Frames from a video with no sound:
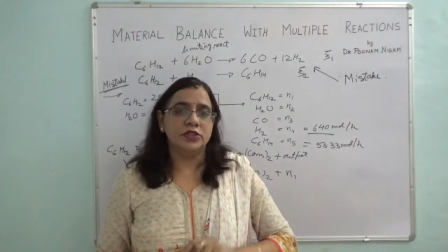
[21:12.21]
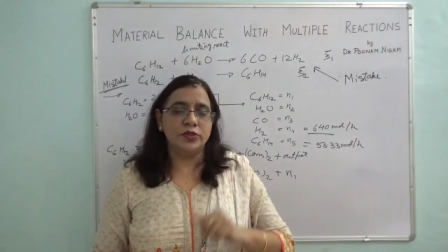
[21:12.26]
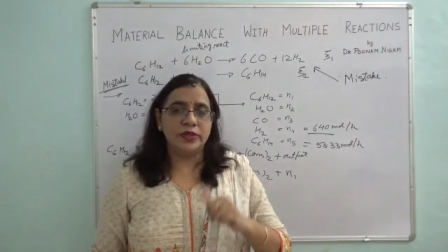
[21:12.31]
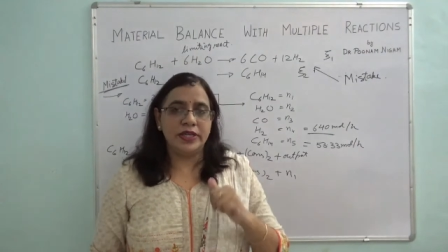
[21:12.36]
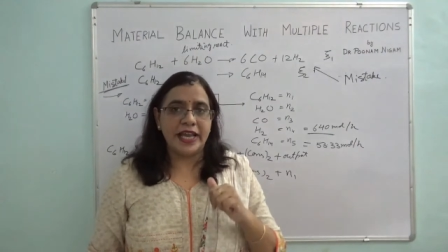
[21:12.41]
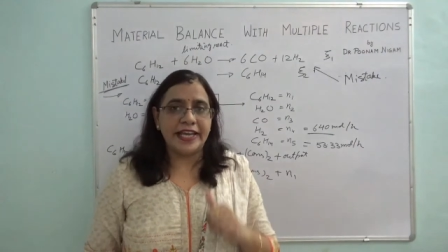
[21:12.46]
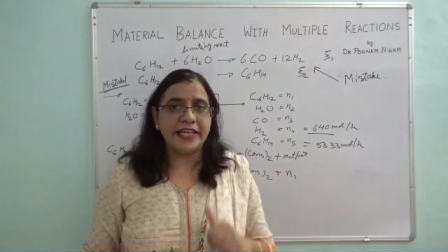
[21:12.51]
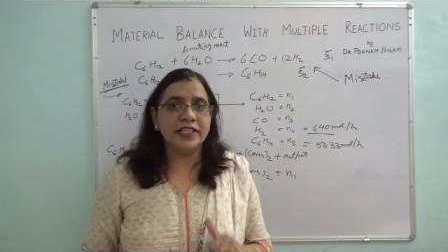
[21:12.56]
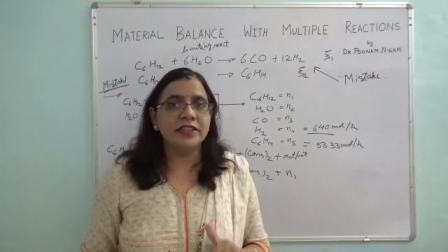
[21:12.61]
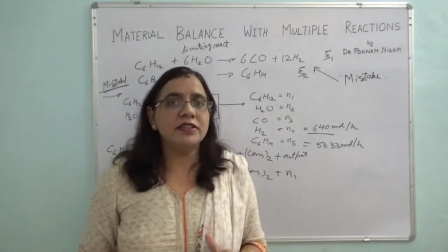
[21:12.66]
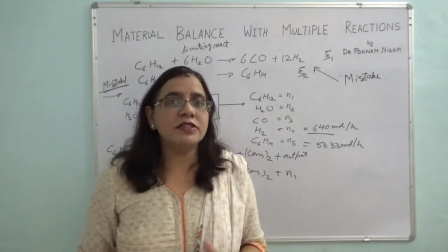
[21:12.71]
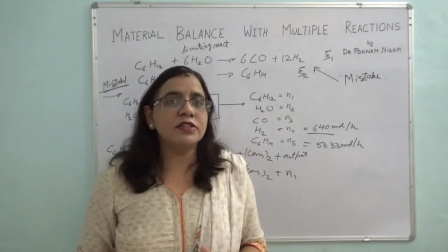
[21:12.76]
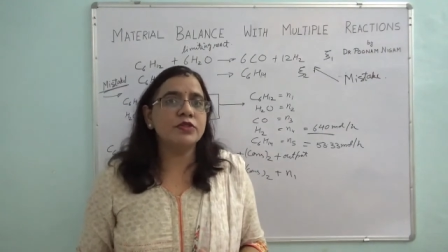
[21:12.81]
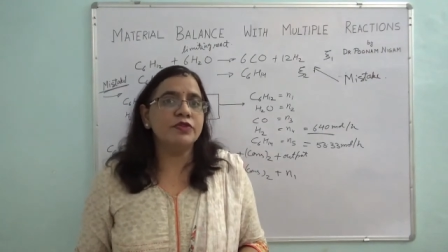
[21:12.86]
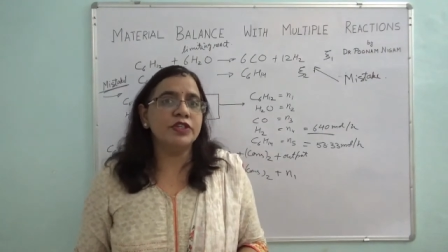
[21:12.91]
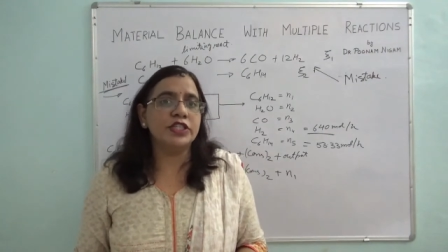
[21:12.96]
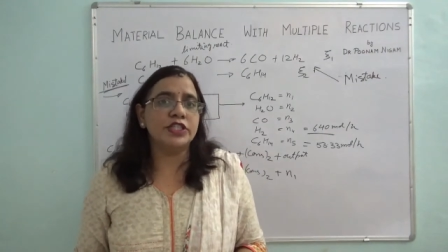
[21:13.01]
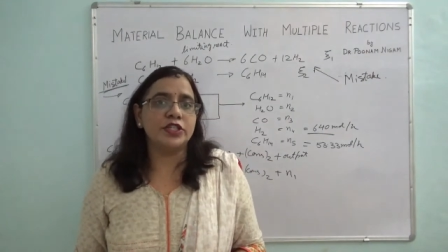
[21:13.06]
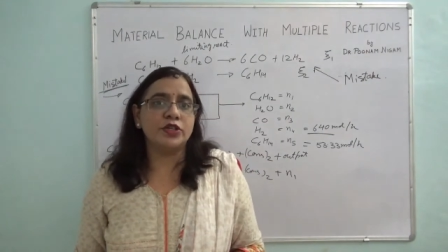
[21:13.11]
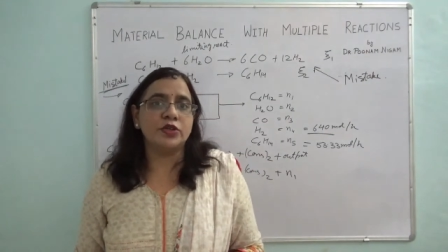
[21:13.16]
you liked this
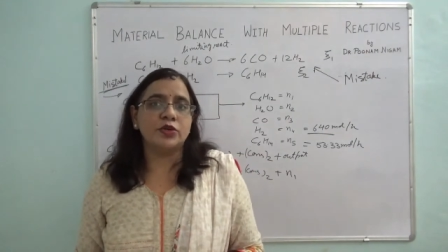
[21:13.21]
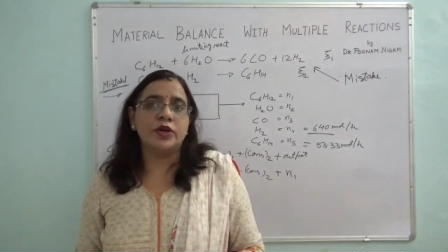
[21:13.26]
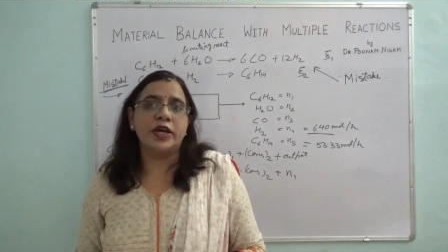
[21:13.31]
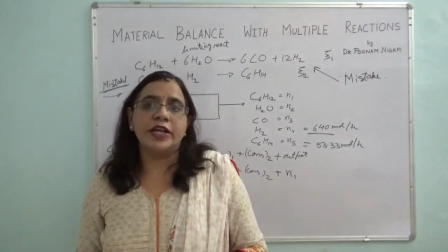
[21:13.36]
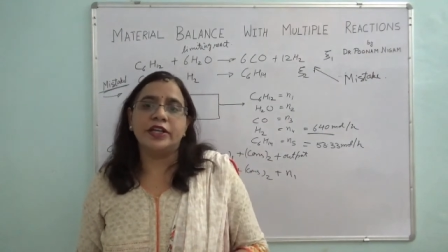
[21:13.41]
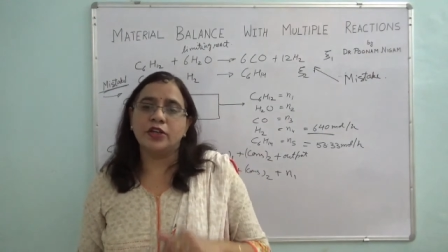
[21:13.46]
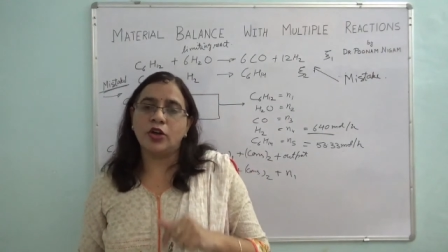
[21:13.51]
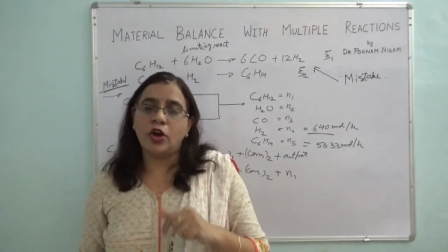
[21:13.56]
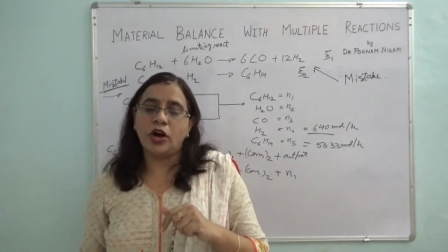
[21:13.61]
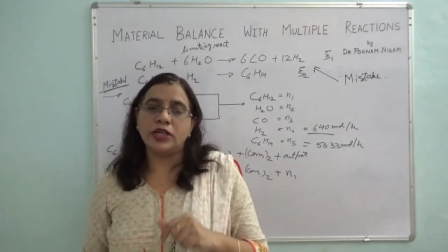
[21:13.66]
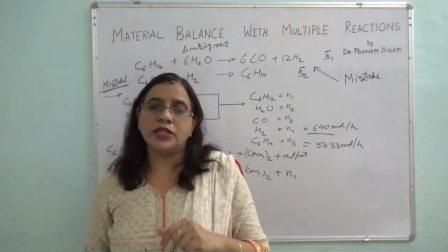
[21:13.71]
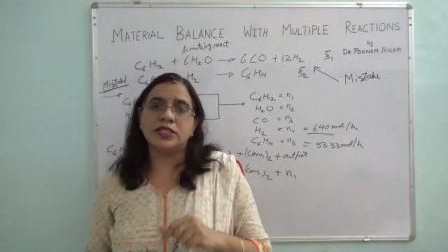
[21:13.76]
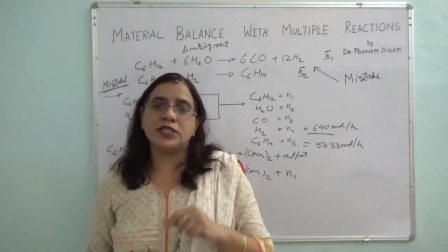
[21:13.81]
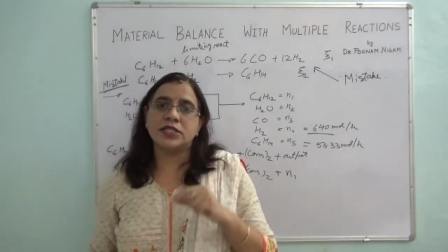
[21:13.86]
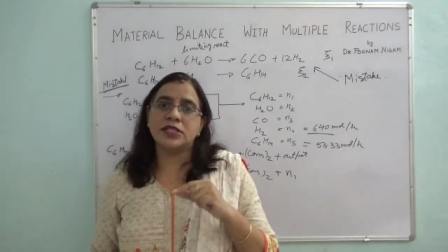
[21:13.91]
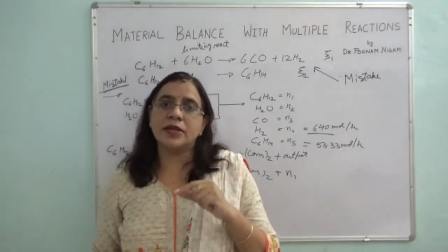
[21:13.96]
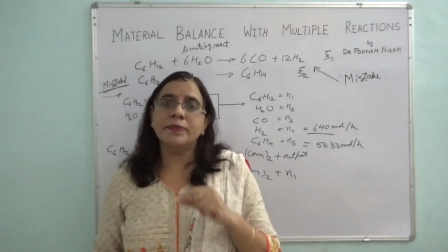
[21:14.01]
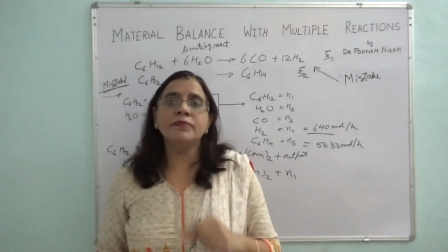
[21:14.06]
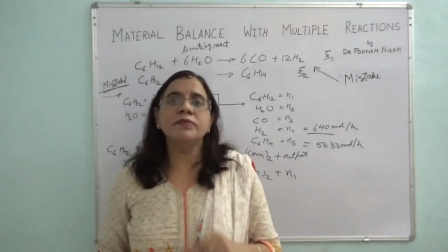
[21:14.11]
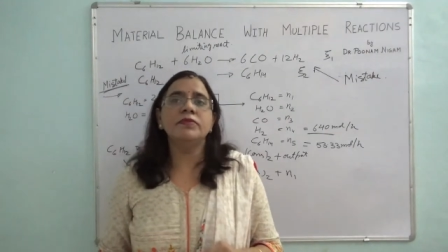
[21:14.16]
video and got
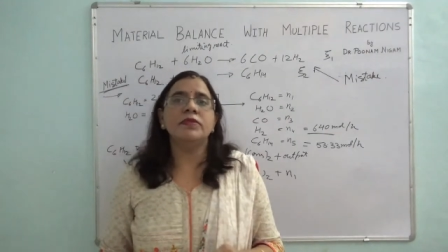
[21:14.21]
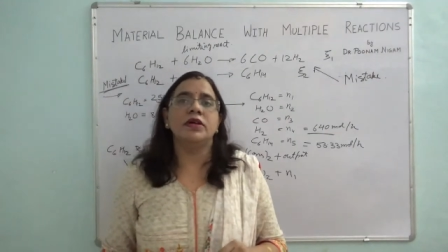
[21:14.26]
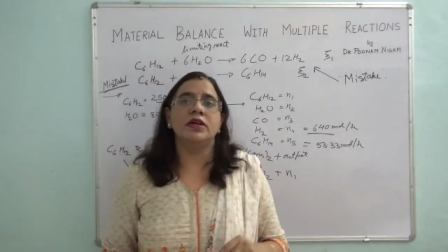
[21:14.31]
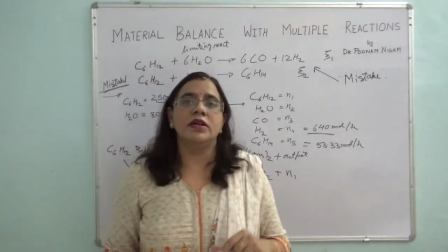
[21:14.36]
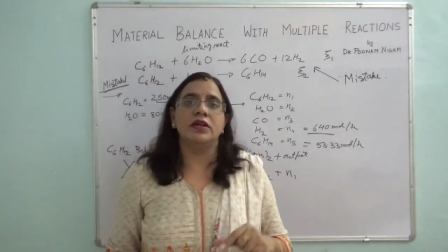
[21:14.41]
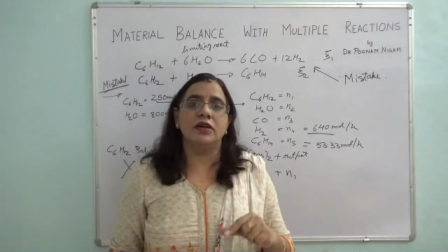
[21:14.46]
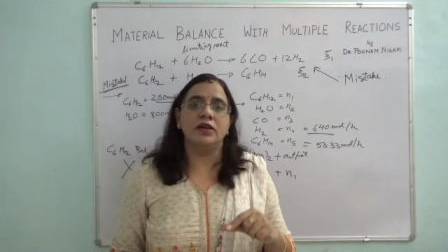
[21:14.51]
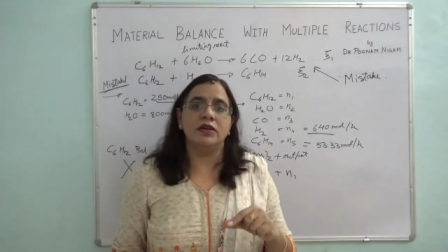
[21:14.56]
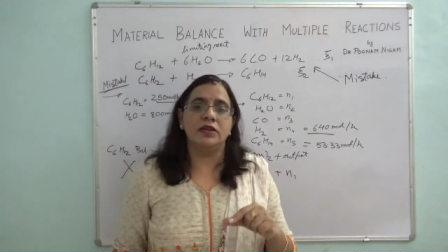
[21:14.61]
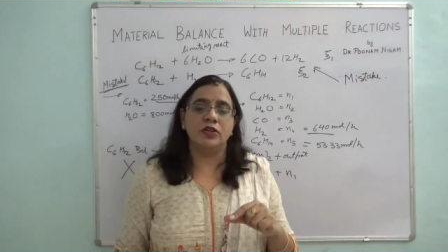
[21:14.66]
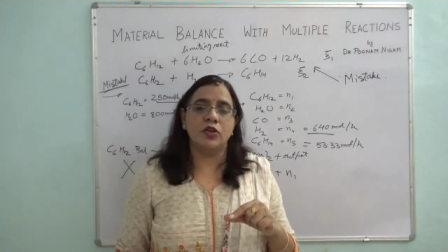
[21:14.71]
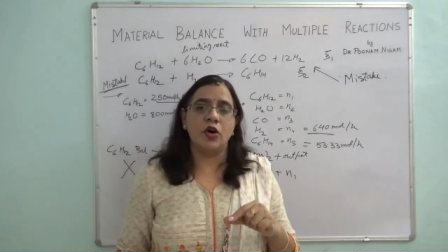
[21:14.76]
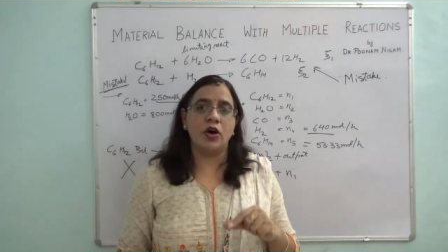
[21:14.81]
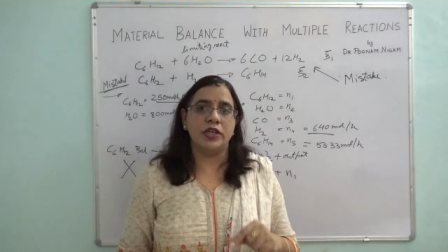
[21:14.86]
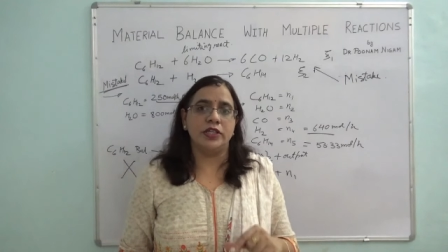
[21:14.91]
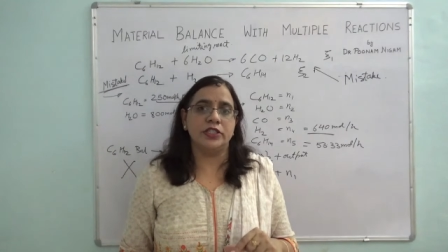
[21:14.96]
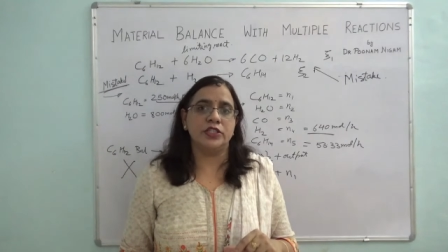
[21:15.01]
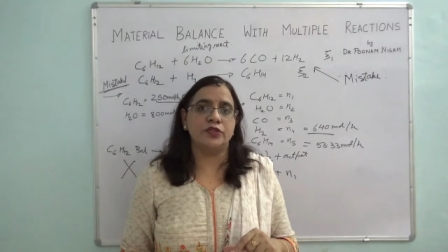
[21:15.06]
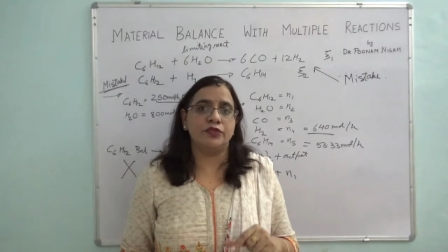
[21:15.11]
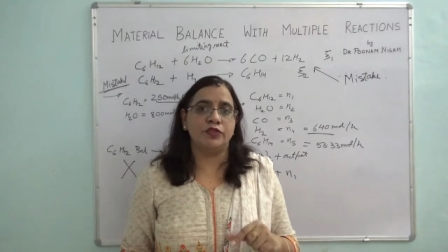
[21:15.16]
some uh,
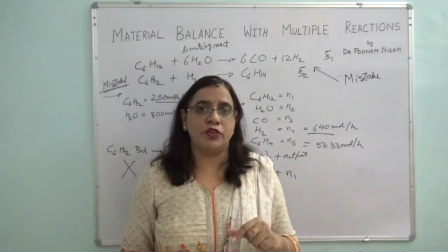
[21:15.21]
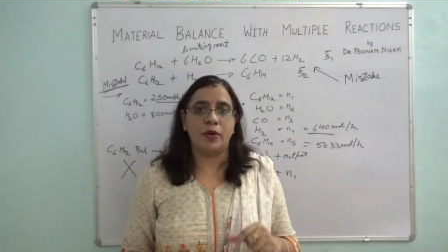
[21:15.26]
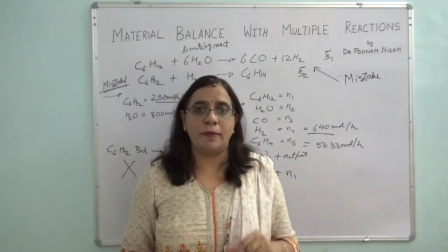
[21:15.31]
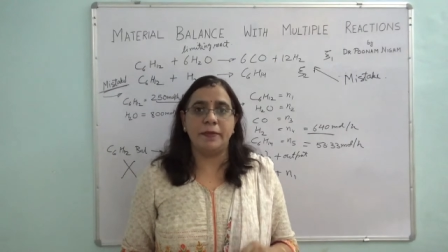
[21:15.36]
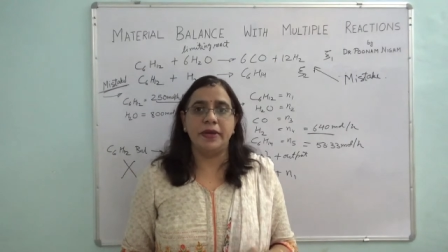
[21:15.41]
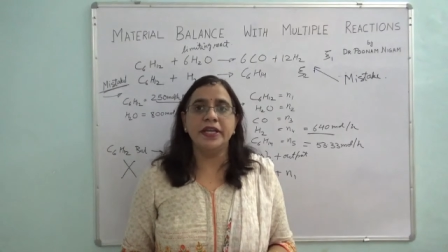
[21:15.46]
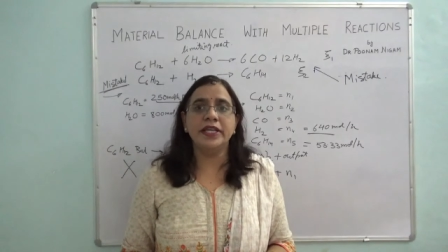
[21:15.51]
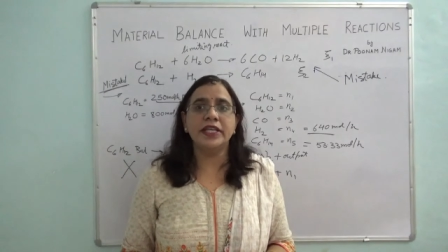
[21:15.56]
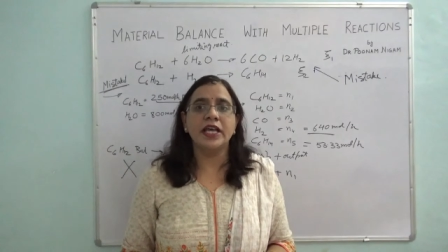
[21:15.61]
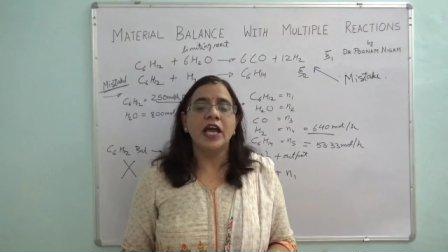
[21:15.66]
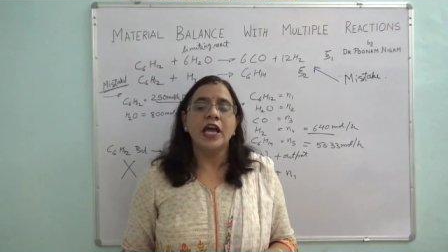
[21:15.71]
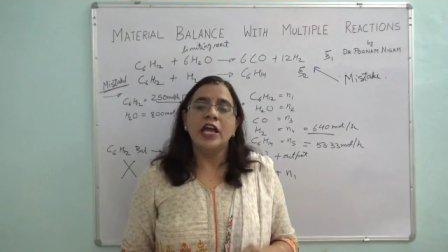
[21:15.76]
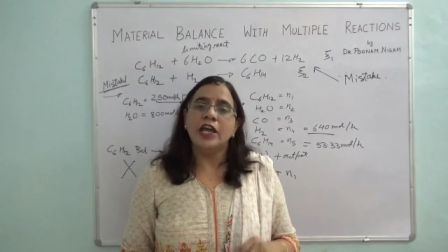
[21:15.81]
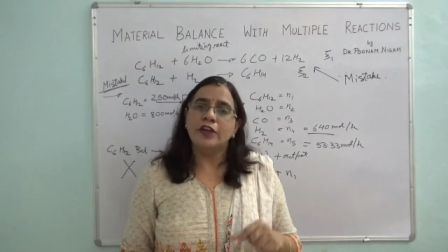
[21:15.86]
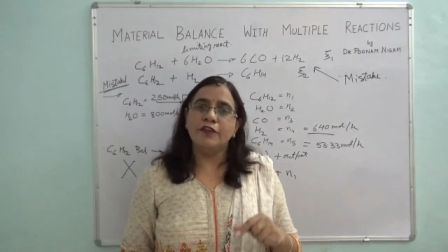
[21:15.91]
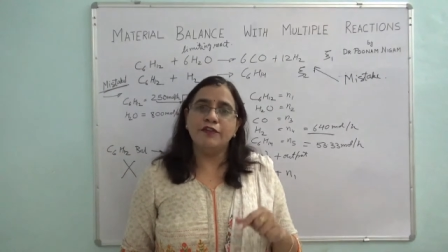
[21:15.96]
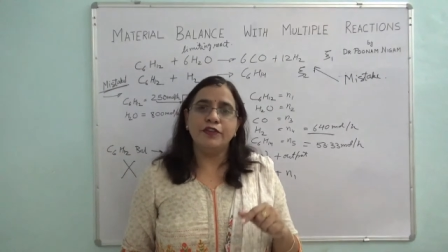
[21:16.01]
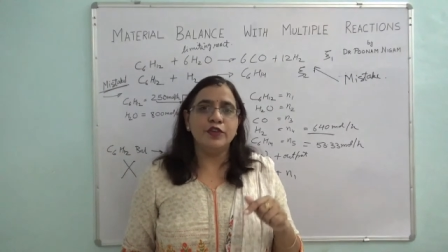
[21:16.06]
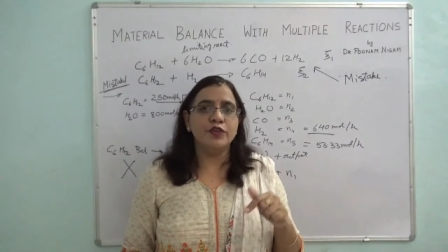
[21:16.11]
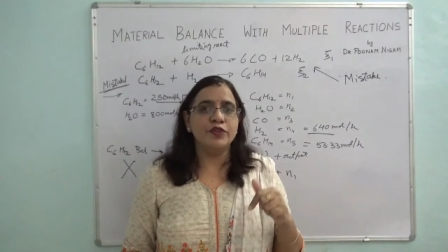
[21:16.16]
knowledge from it.
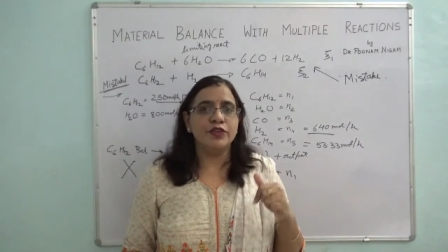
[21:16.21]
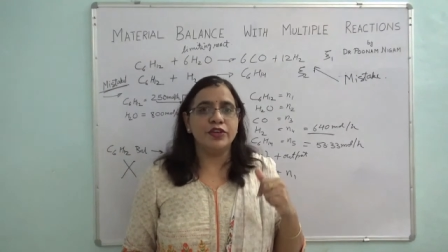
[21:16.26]
If you